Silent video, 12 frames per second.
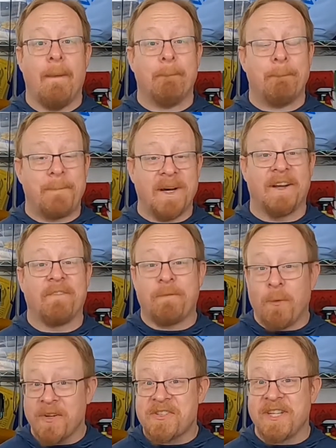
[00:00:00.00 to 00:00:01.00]
But
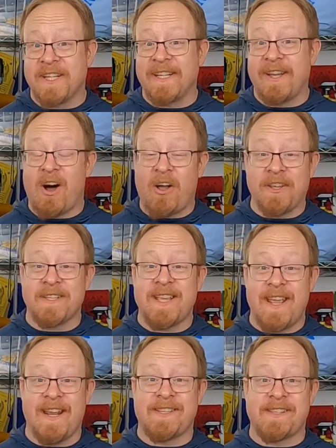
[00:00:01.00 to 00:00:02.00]
unfortunately, all it
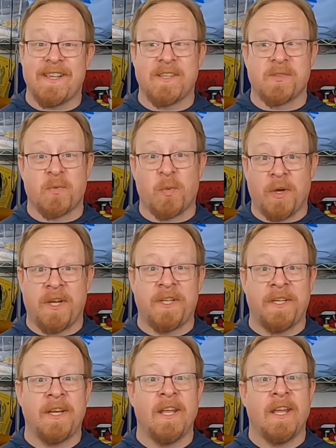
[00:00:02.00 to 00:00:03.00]
takes is
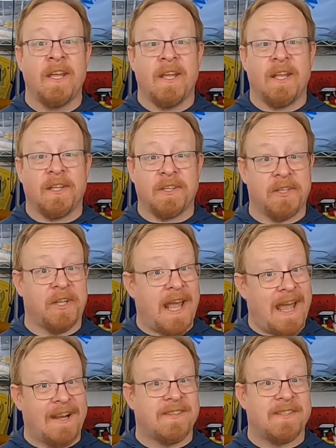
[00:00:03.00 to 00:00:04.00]
one little
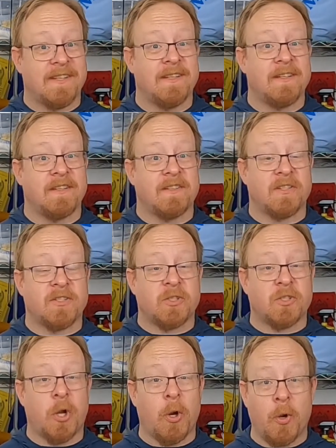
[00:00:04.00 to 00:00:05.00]
accident to
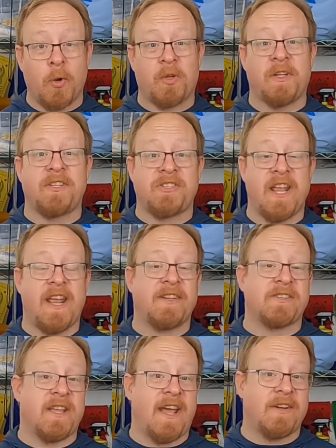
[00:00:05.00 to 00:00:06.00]
totally change that